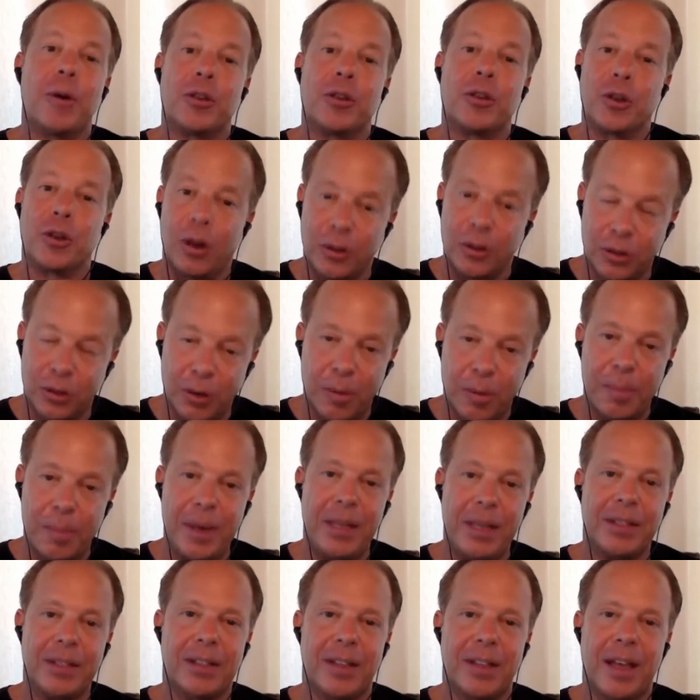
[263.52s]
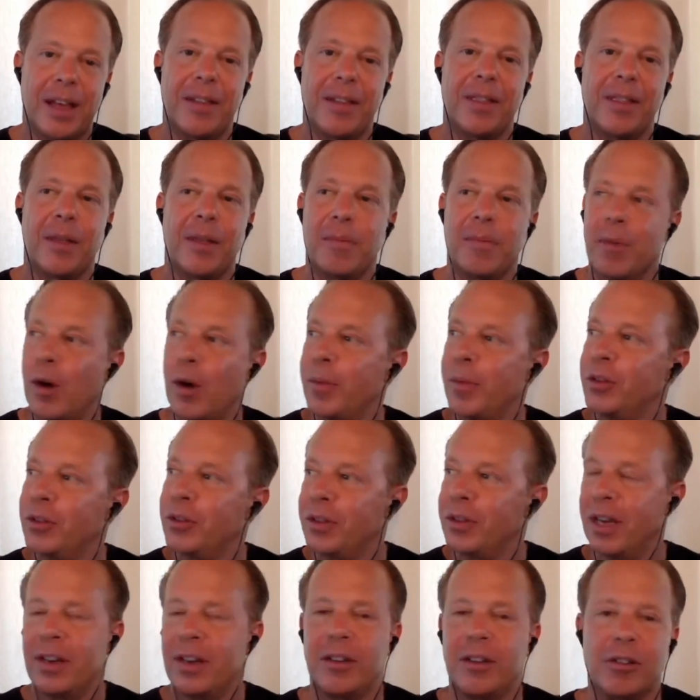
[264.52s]
which also means then the moment
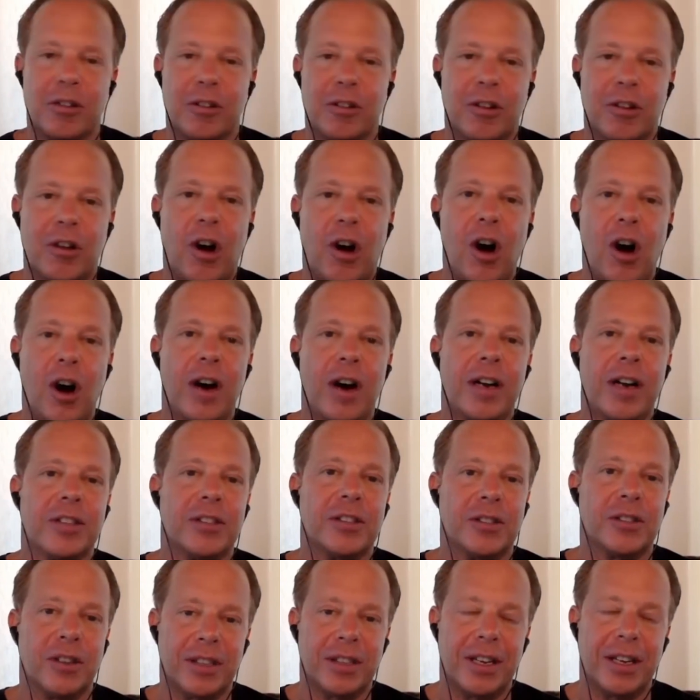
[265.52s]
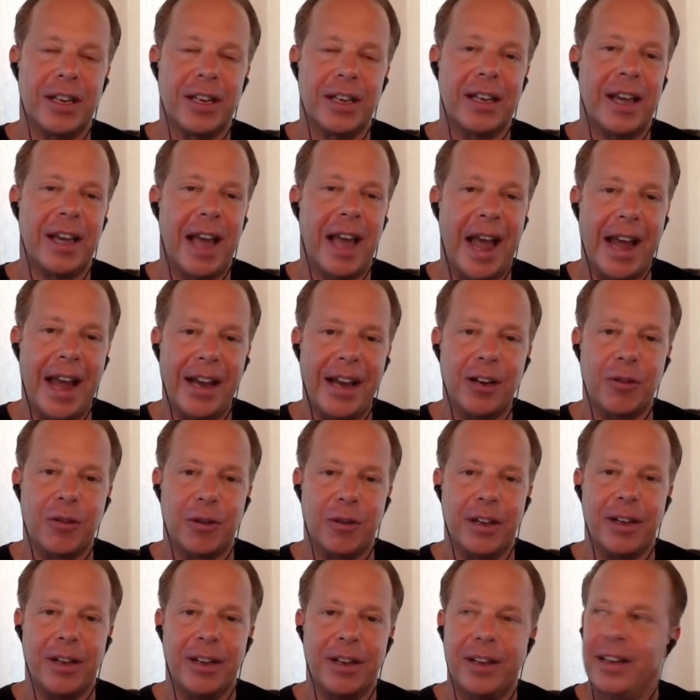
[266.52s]
you get in your car and start getting
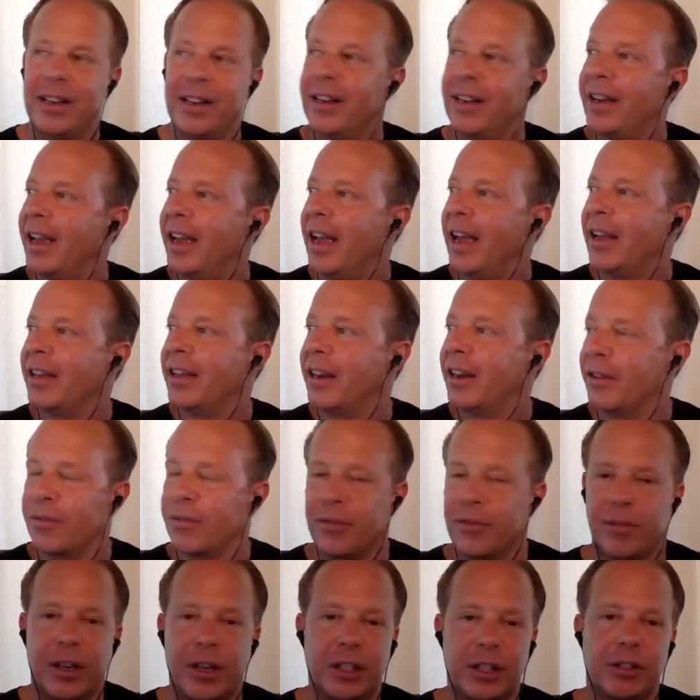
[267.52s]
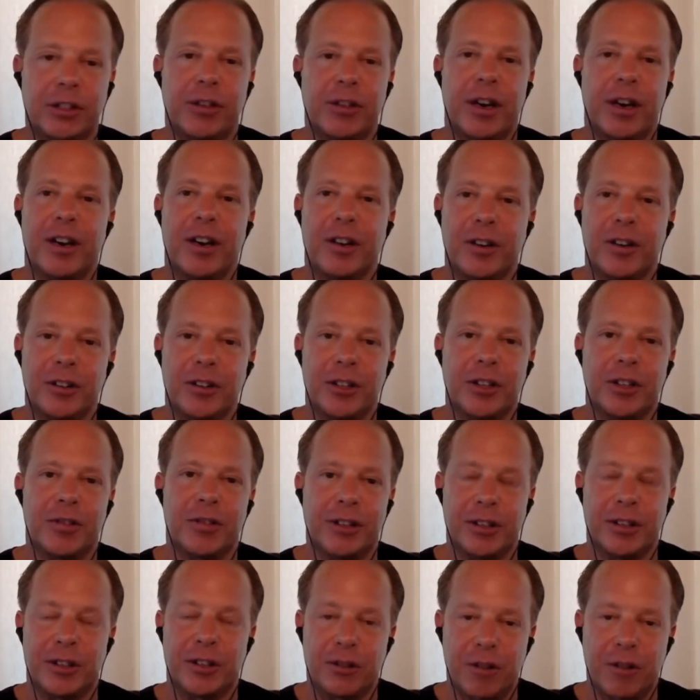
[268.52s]
angry and getting frustrated because you're
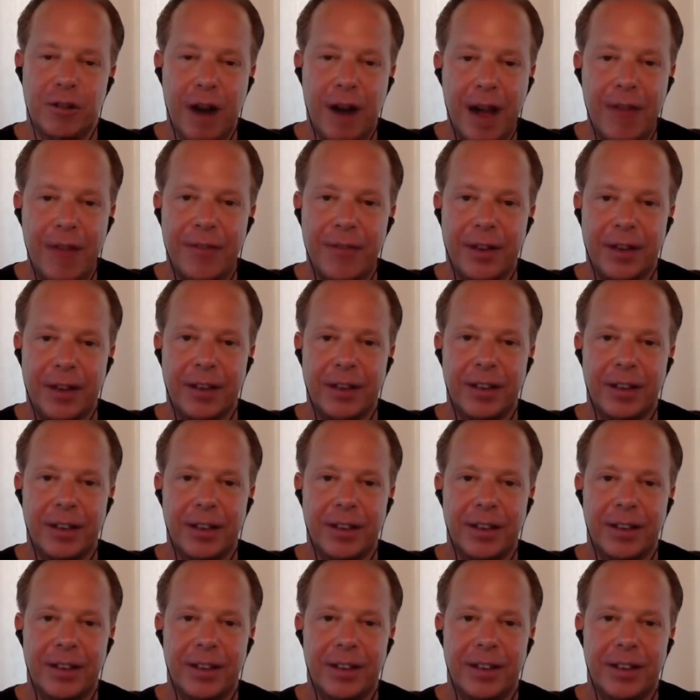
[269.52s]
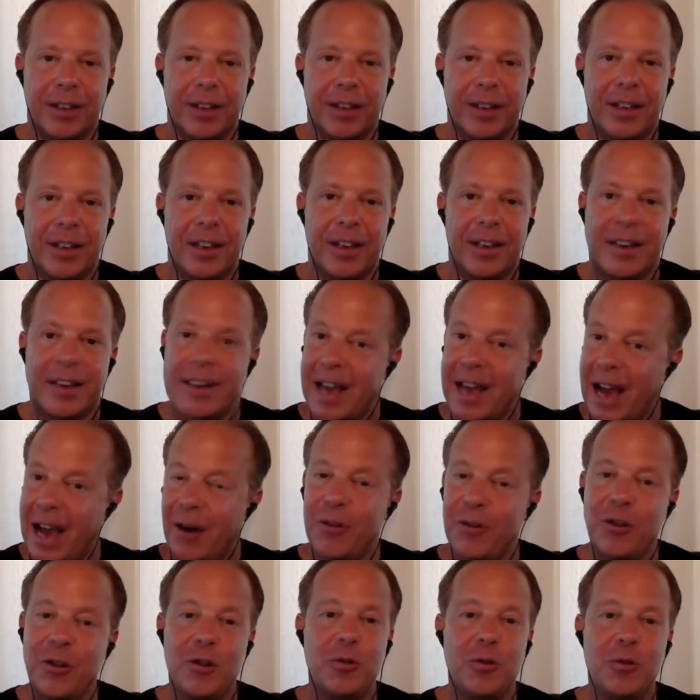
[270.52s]
in traffic,
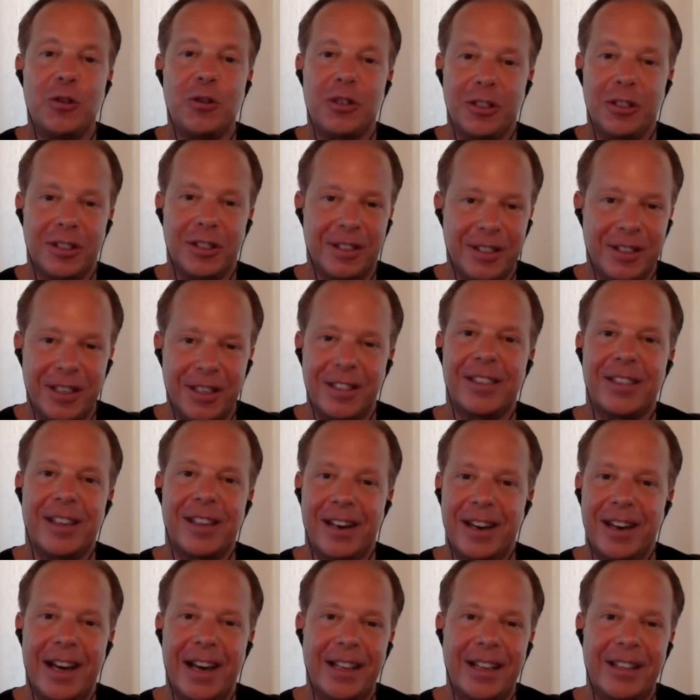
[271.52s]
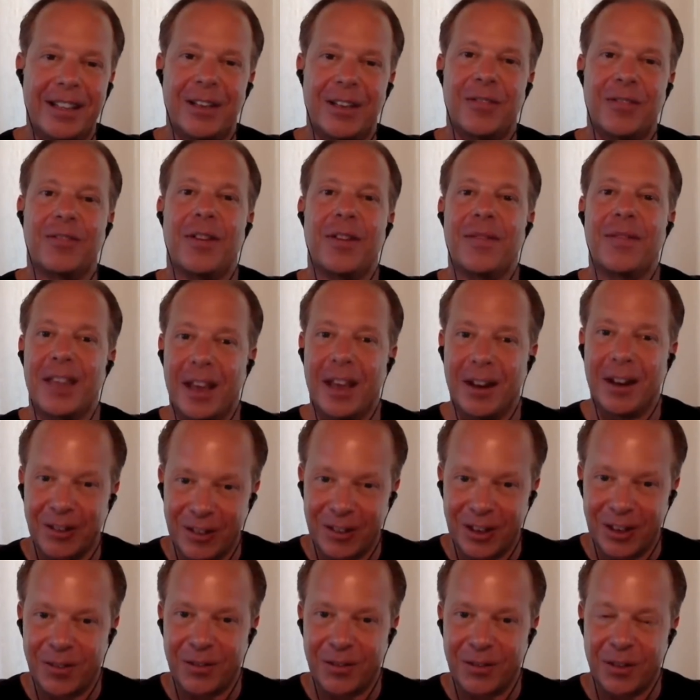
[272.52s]
now you just disconnected from the
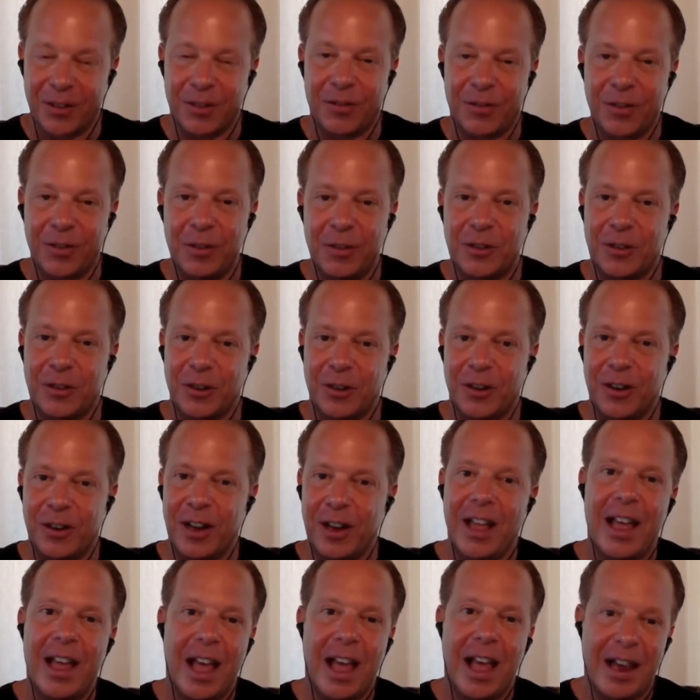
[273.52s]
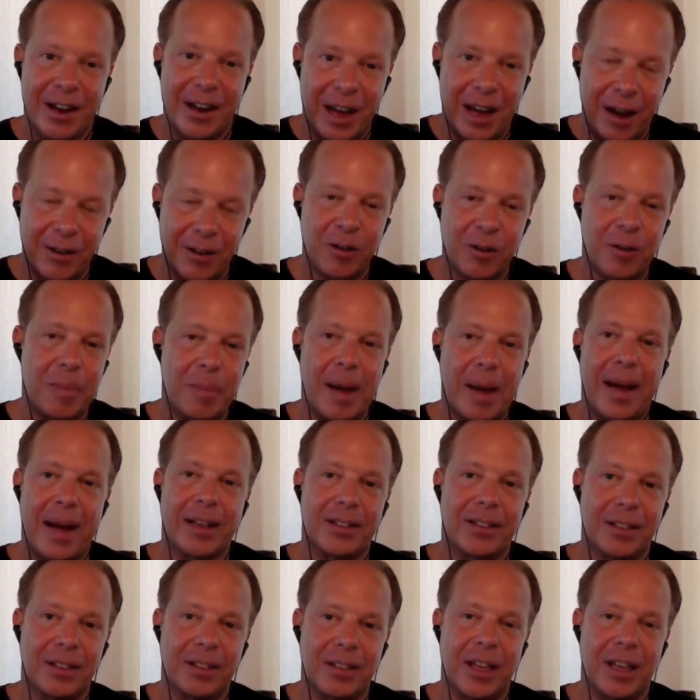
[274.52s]
energy of your future, and now you're
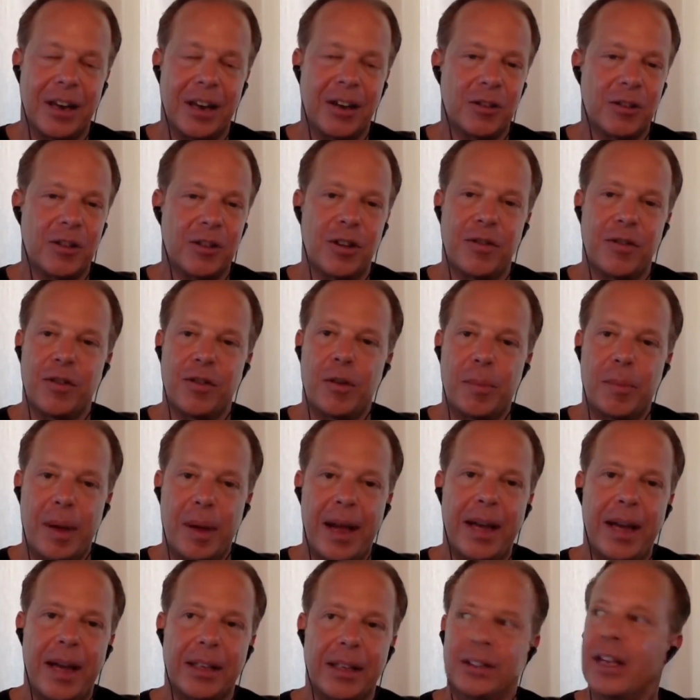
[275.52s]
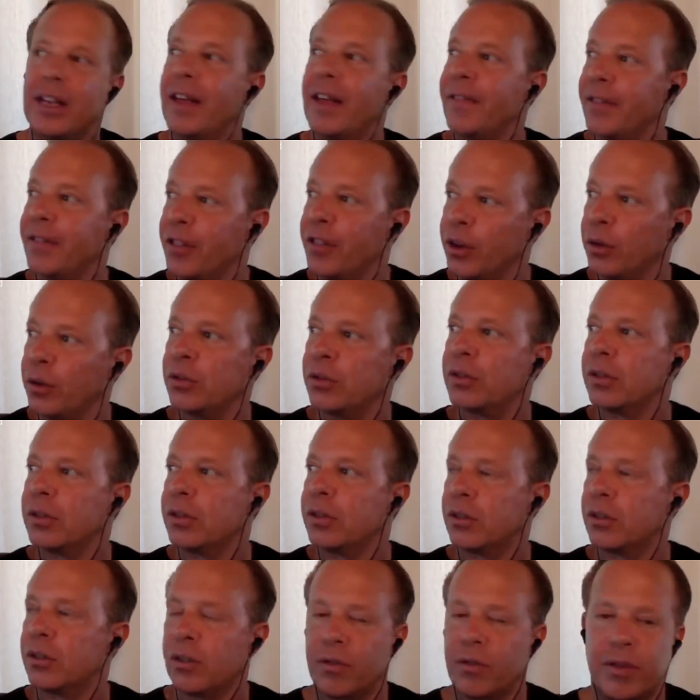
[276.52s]
back to the energy of your past. And those
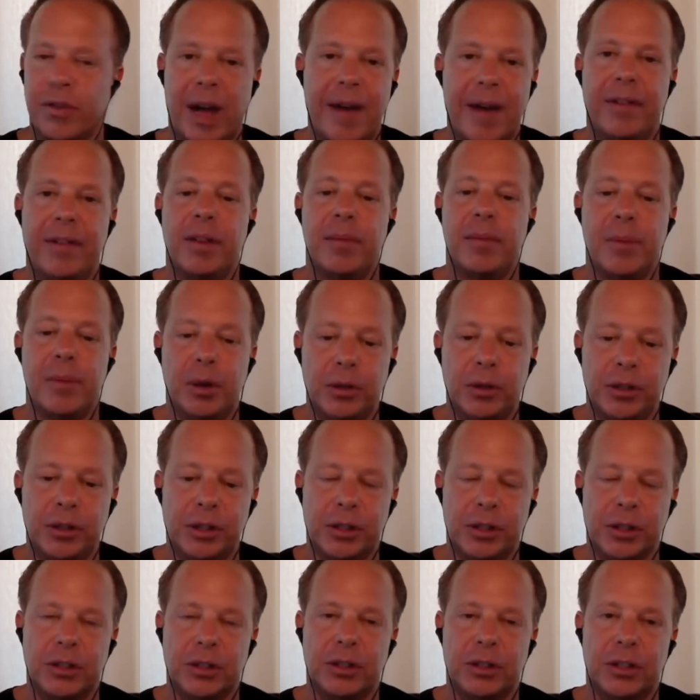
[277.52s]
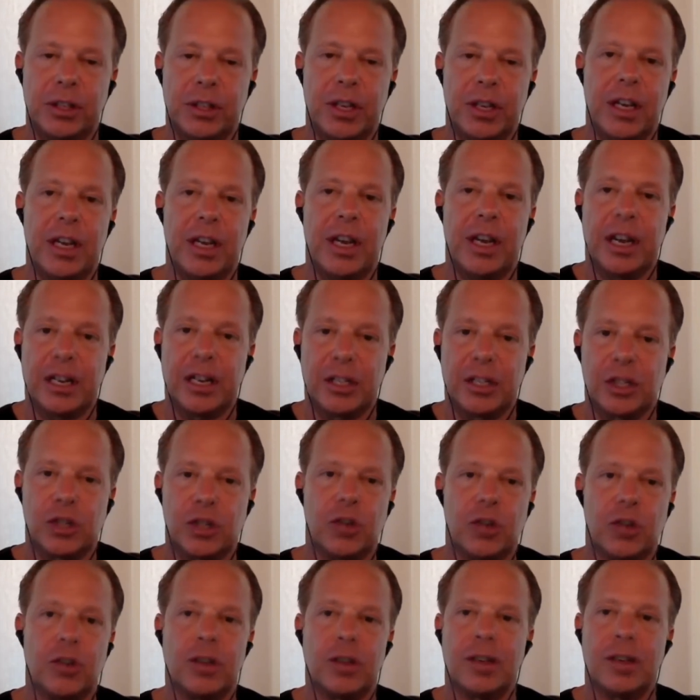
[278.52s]
survival emotions
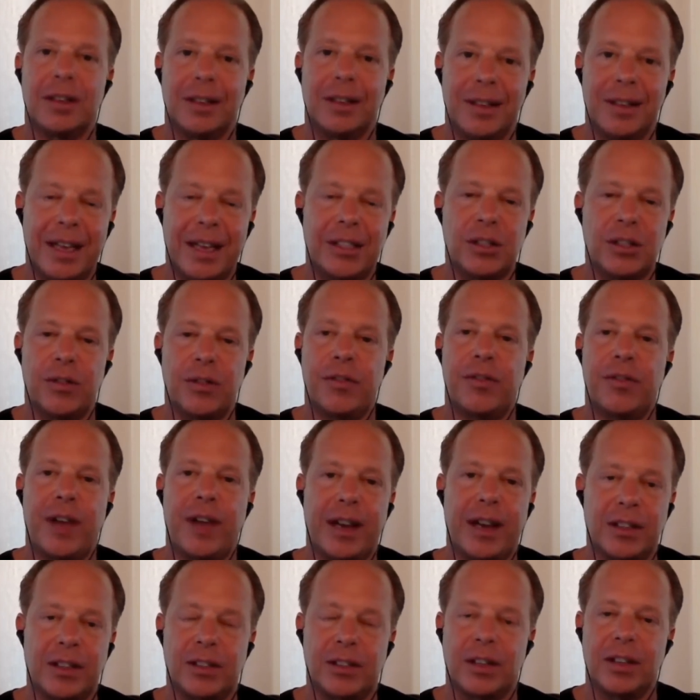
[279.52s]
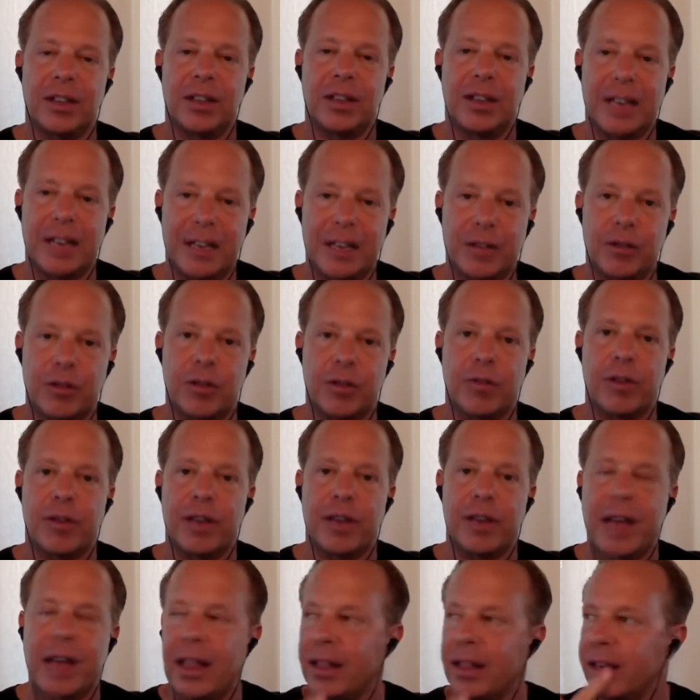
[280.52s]
exert less effects on the nature of
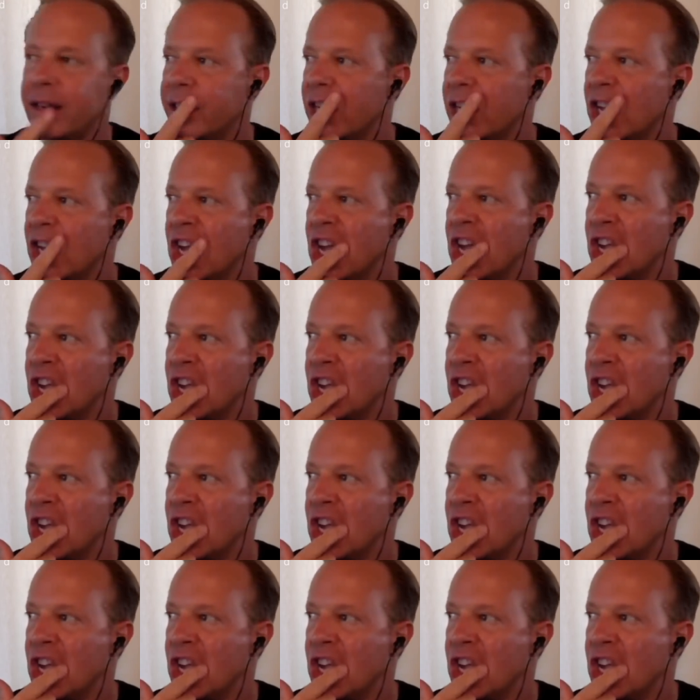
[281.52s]
reality.